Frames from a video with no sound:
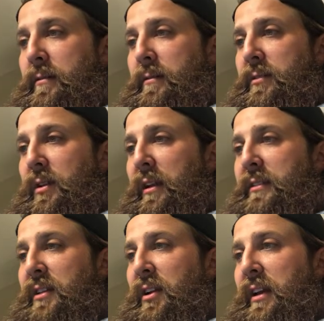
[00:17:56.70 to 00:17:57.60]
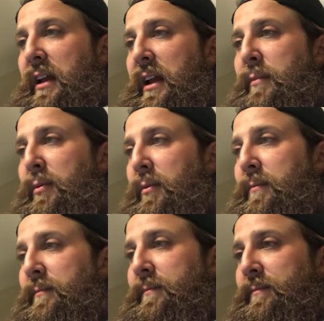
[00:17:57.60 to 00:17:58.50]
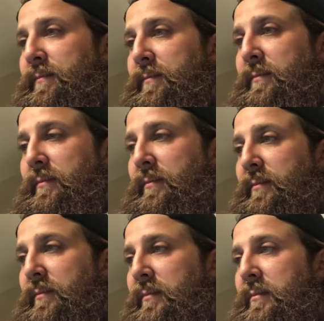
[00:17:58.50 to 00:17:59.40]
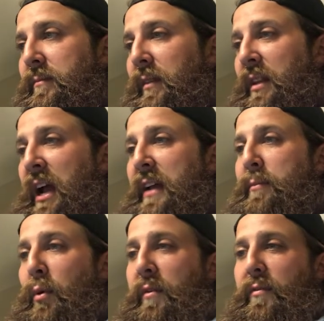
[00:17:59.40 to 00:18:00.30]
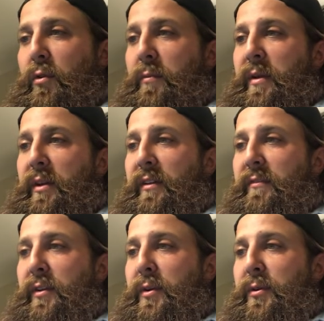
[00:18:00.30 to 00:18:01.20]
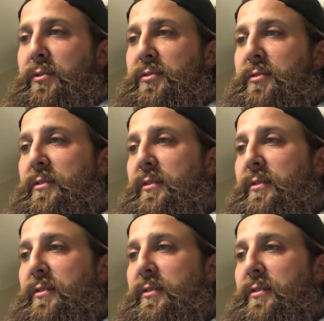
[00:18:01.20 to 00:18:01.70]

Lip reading: So let's look at April. 9.4 million views